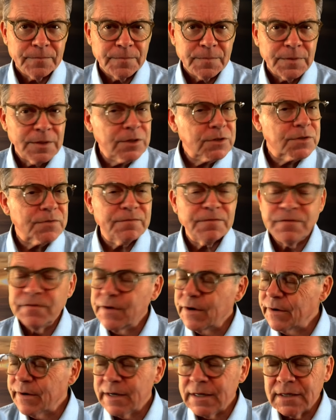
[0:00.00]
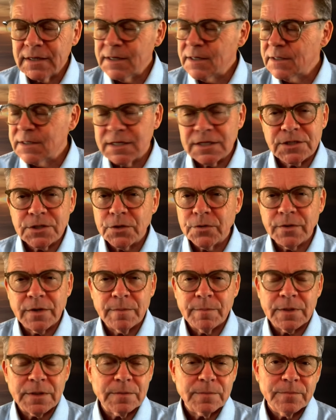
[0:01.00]
there's very little
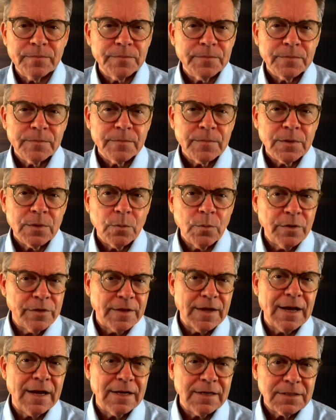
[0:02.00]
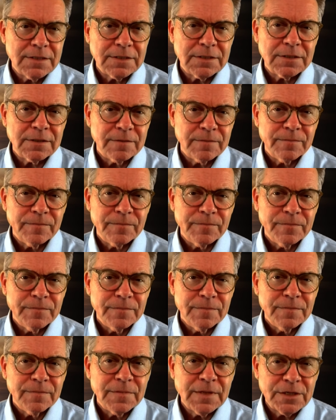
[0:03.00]
disagreement with us
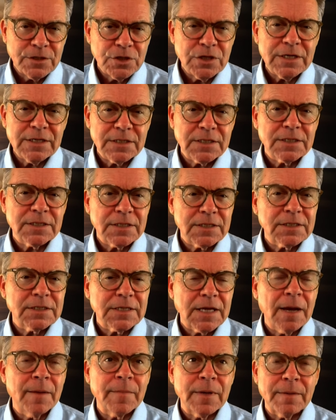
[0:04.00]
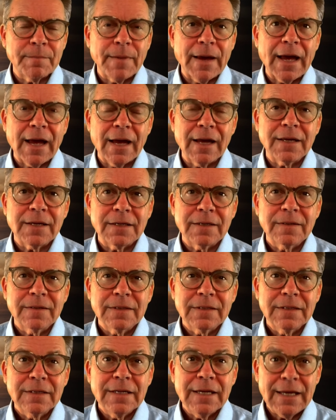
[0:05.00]
that Jesus is coming back.
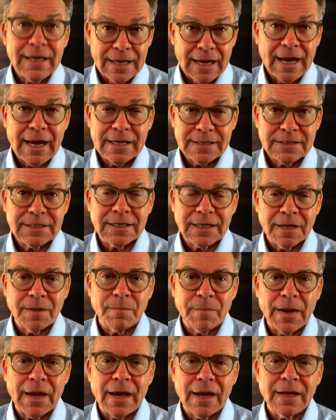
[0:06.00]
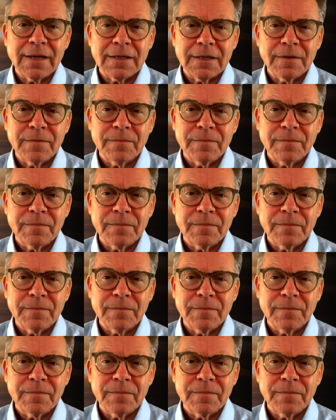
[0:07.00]
He has to come back.